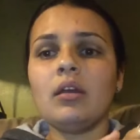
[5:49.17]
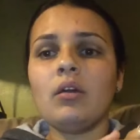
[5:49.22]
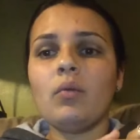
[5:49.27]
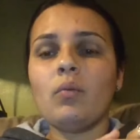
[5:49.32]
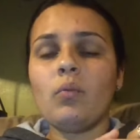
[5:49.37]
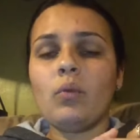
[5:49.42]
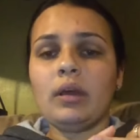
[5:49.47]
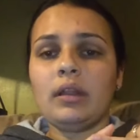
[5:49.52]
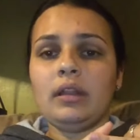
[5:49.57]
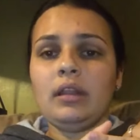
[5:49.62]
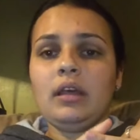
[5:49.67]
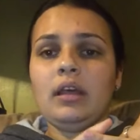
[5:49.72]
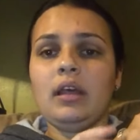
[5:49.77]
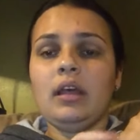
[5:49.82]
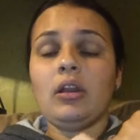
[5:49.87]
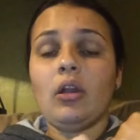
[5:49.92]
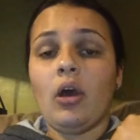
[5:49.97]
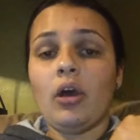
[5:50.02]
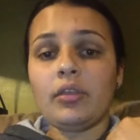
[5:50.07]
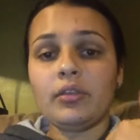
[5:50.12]
what
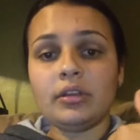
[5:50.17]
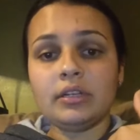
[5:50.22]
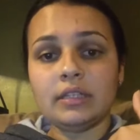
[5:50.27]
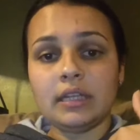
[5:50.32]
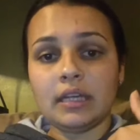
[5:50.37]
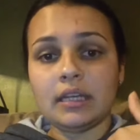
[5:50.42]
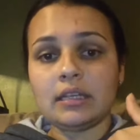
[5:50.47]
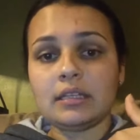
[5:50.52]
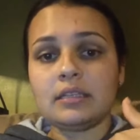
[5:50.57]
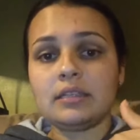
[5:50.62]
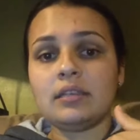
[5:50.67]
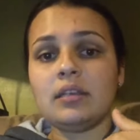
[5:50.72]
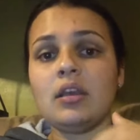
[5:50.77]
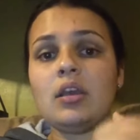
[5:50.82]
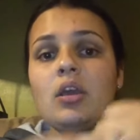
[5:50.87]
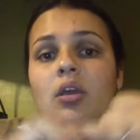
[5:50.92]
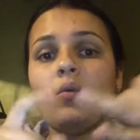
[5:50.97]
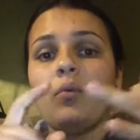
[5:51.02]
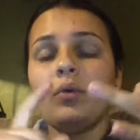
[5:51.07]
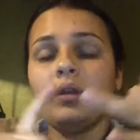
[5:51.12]
an author does,
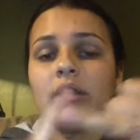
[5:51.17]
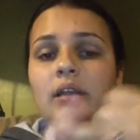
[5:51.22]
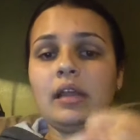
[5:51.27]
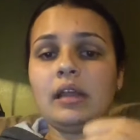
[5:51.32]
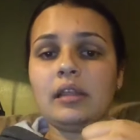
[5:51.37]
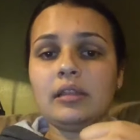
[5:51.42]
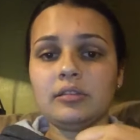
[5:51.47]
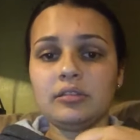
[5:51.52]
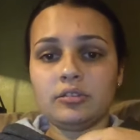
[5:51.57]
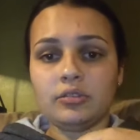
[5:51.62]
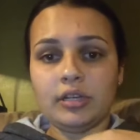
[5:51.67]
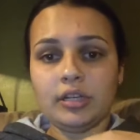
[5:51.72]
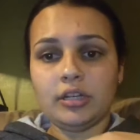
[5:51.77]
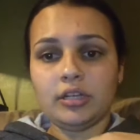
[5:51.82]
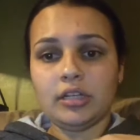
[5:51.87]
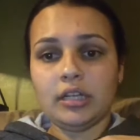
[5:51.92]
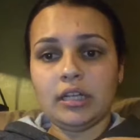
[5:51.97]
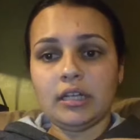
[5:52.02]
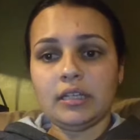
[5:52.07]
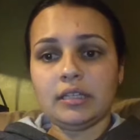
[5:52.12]
what an
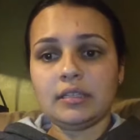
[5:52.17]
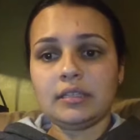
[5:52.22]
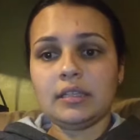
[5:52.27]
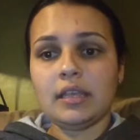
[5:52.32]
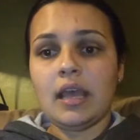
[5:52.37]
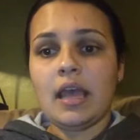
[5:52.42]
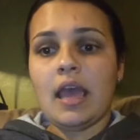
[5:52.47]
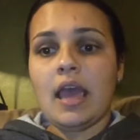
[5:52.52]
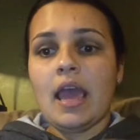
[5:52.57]
illustrator does,